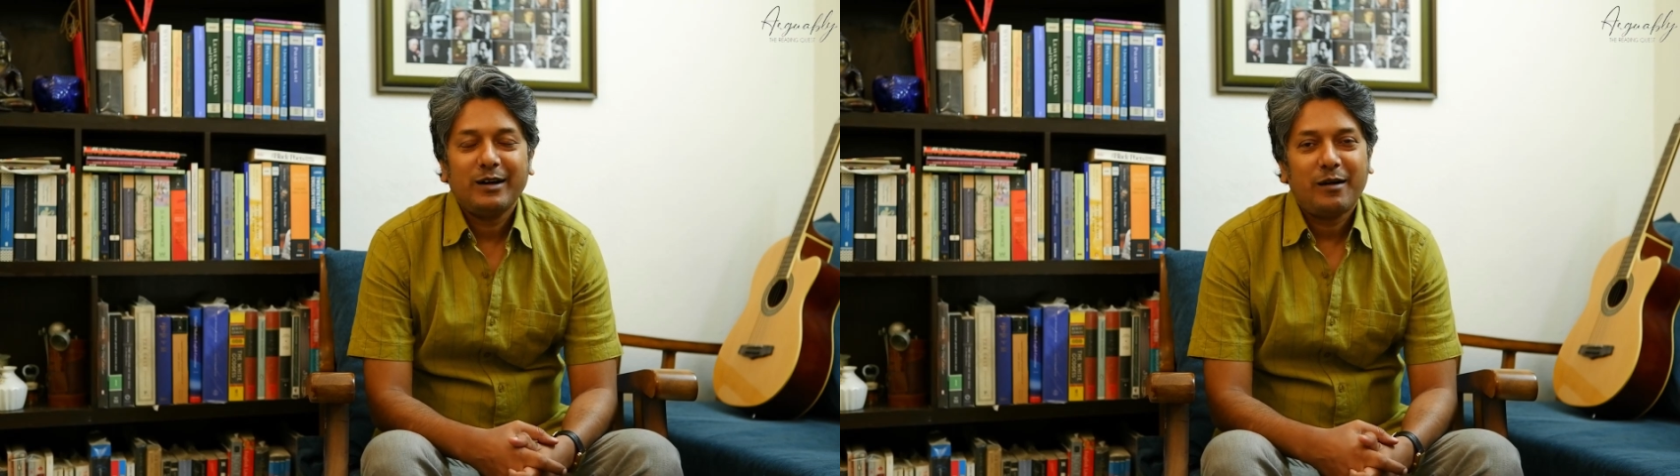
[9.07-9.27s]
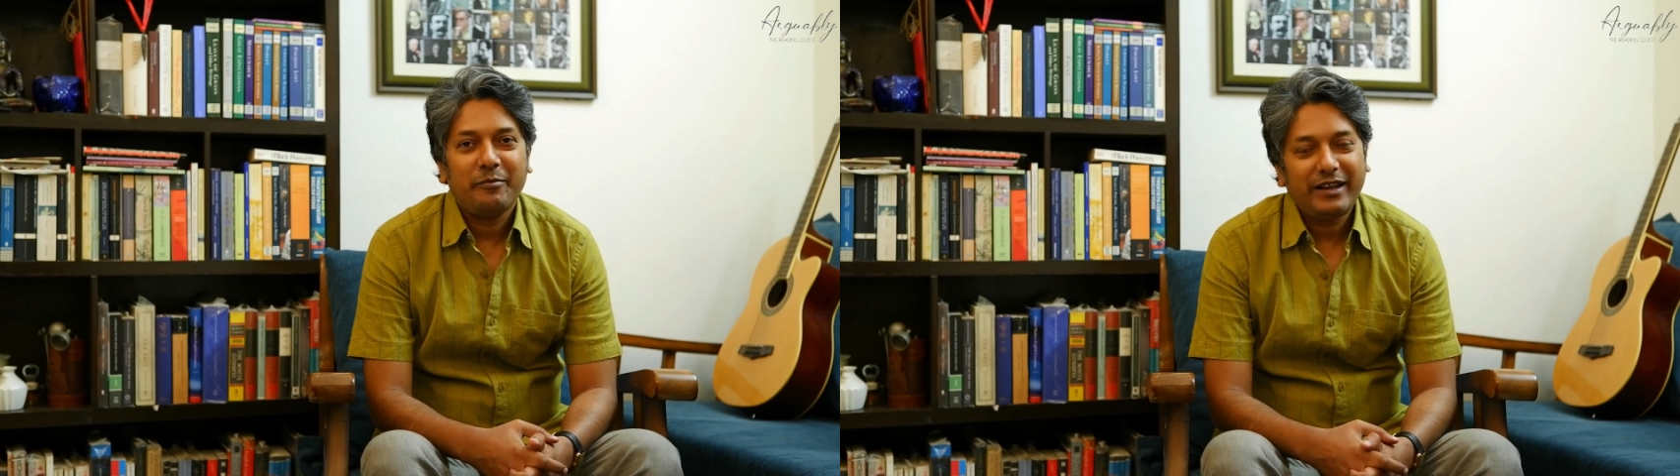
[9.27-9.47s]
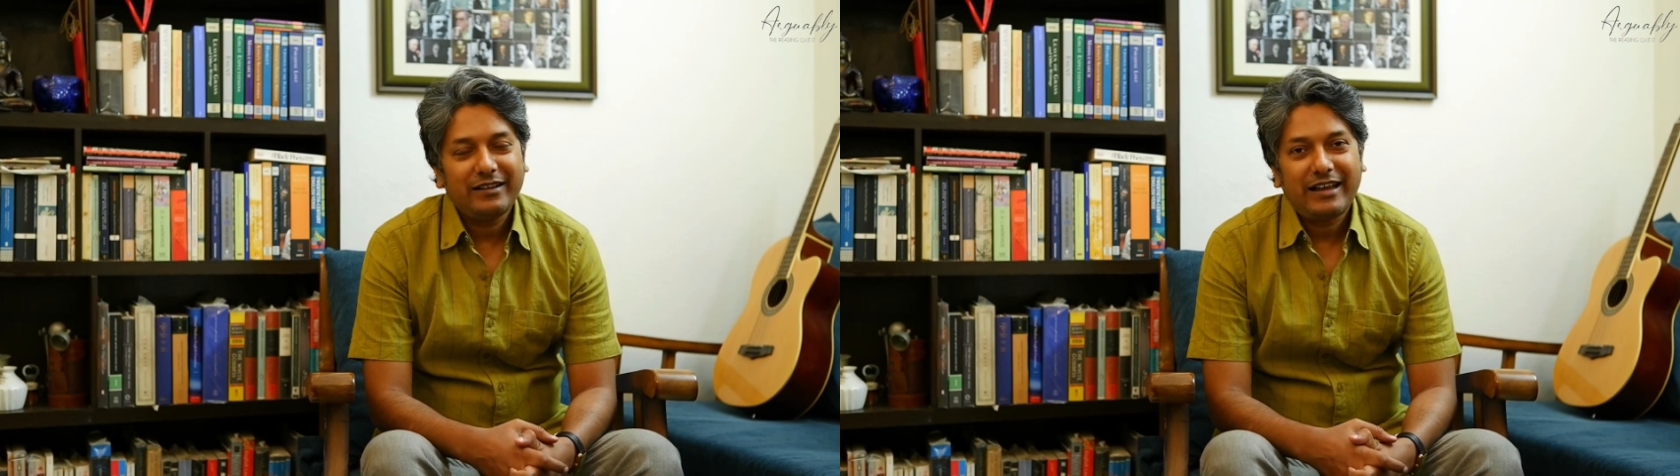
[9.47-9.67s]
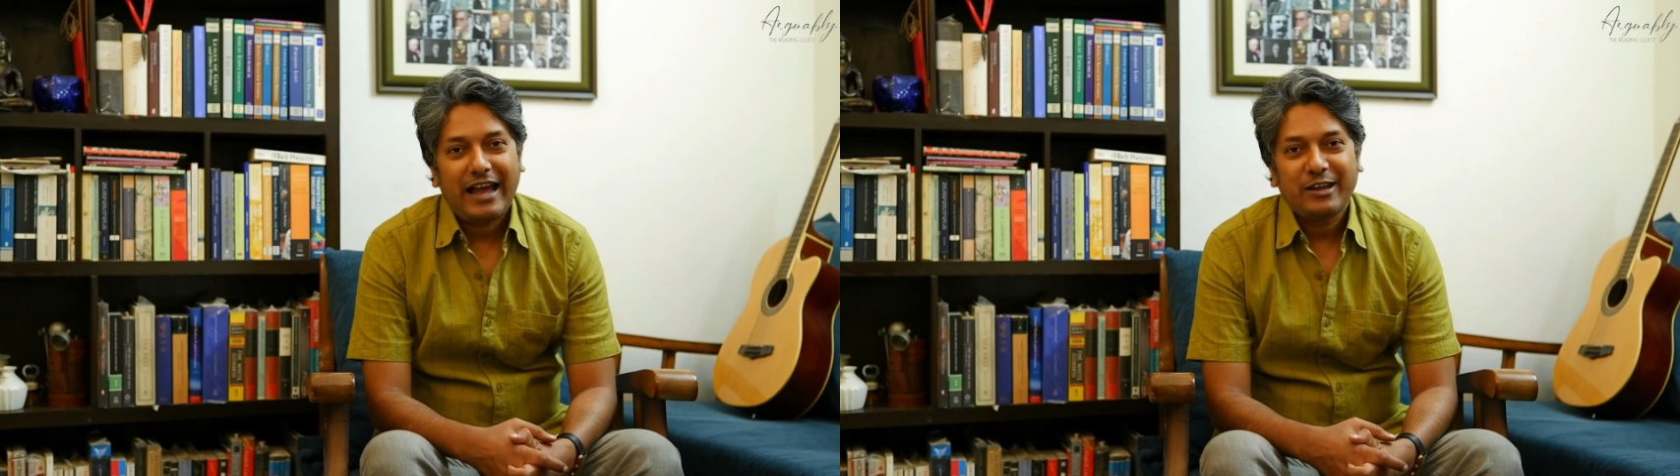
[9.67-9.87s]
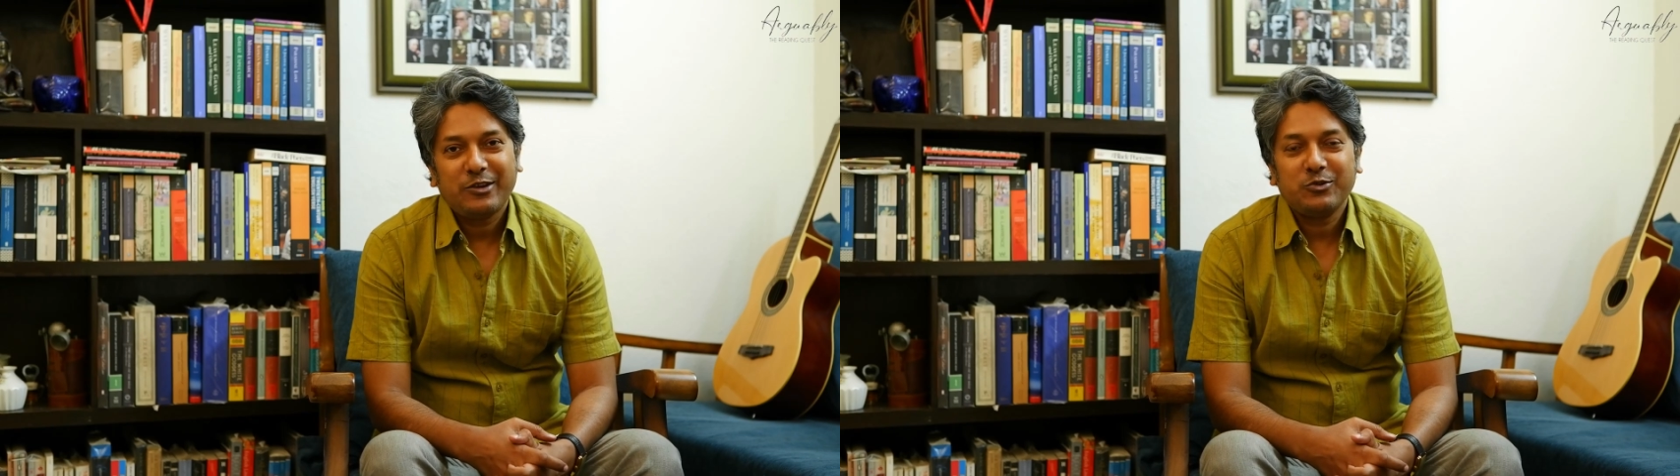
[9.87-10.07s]
A big
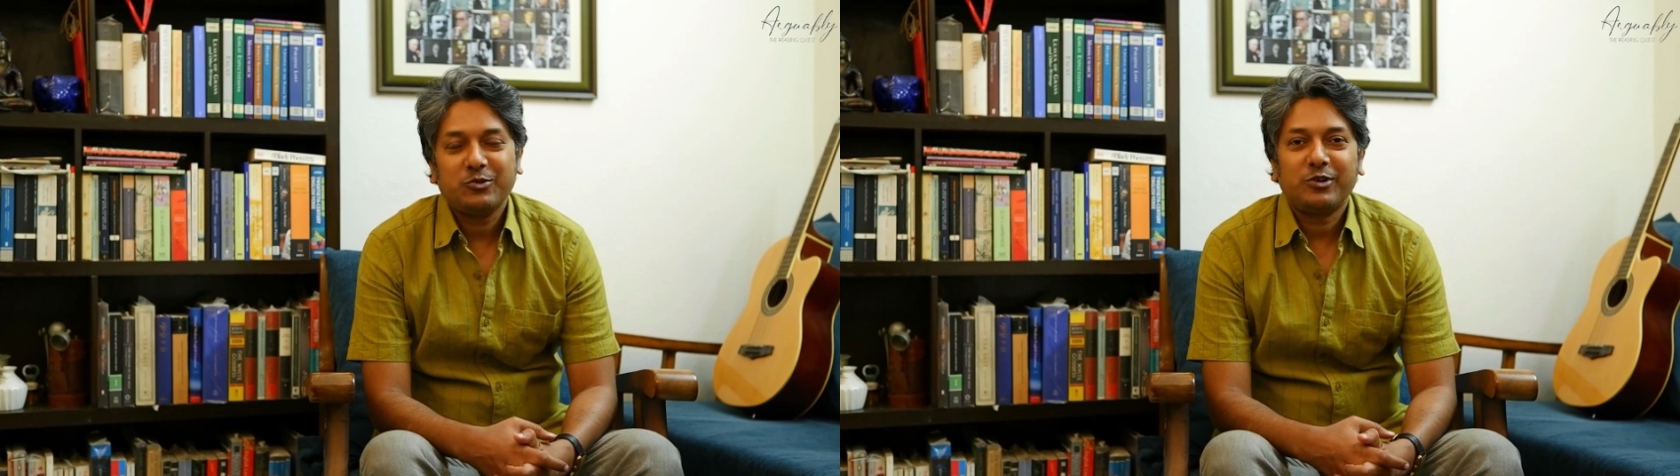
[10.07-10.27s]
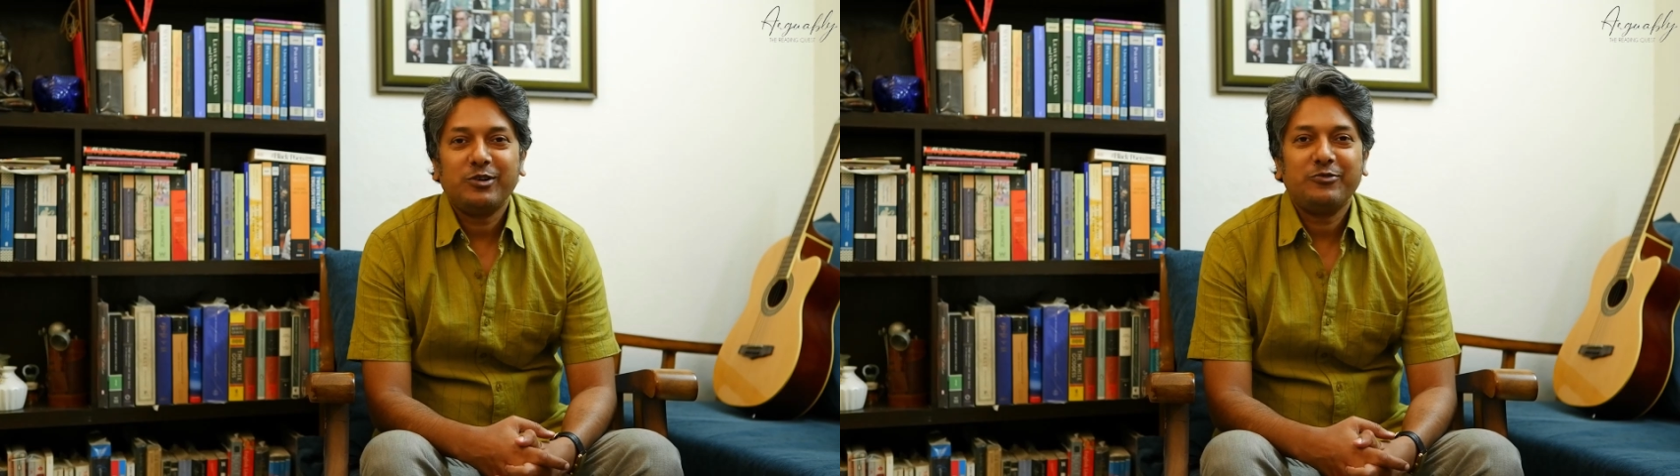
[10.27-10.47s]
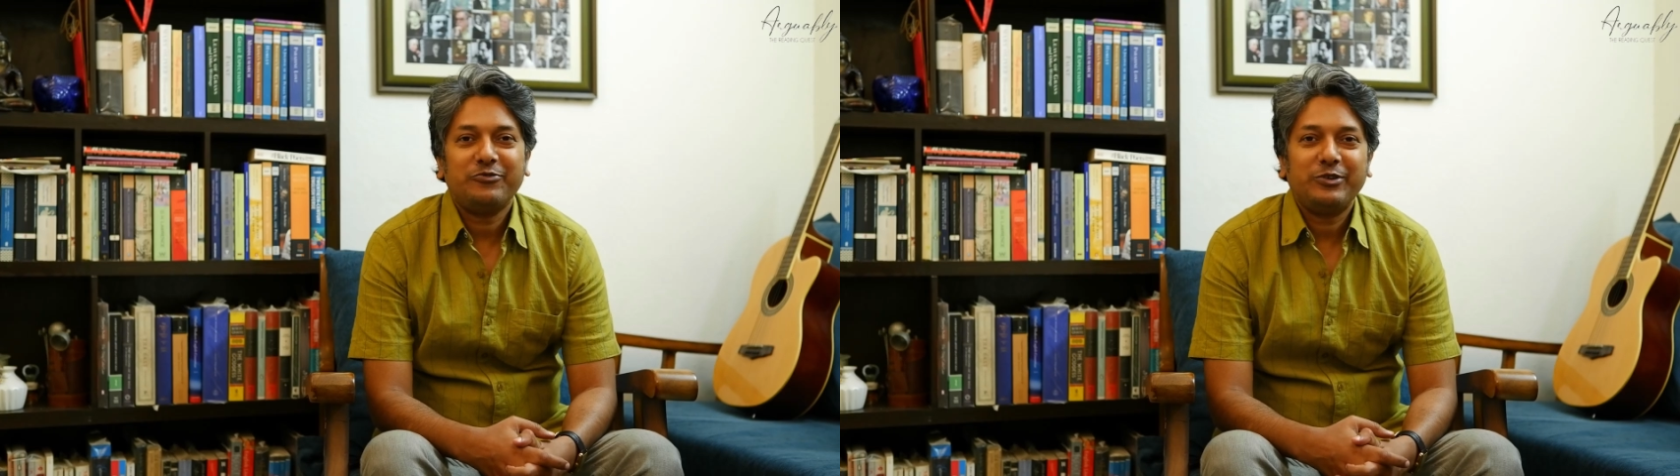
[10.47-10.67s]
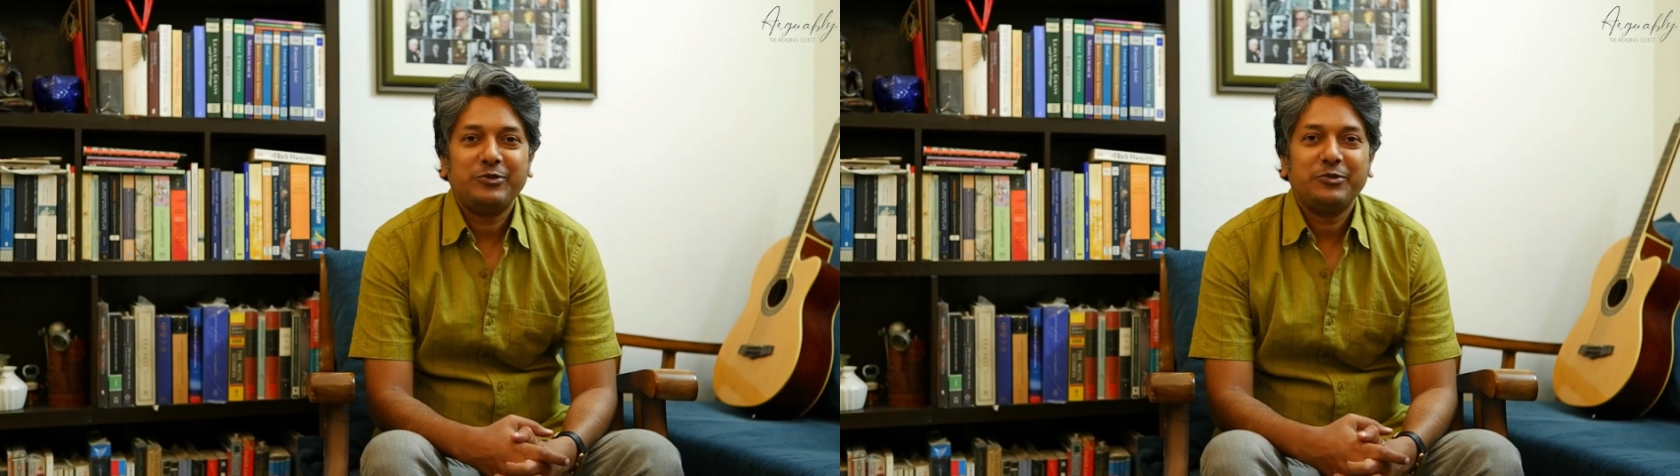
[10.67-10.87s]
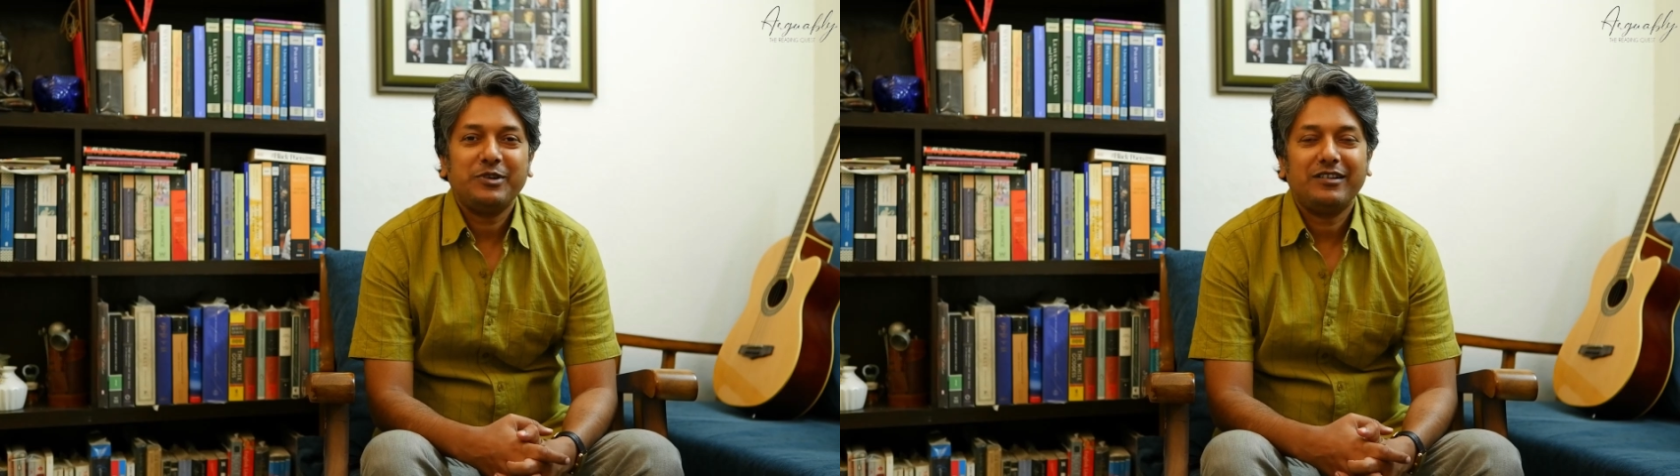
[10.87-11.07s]
thank you to all of
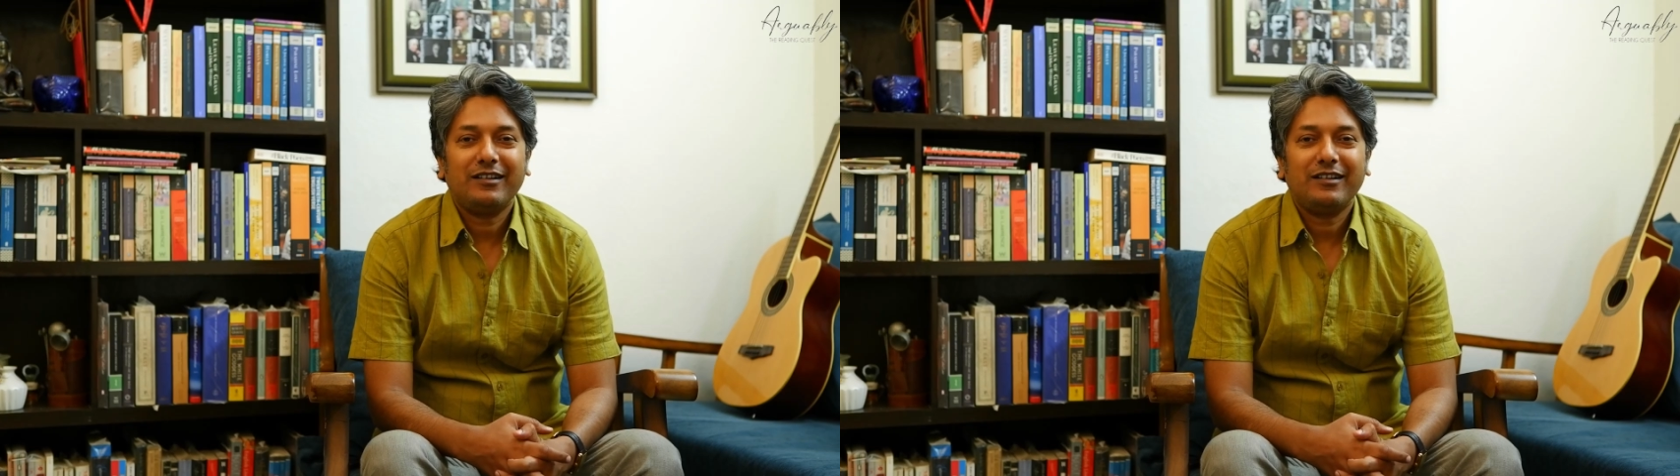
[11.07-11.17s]
you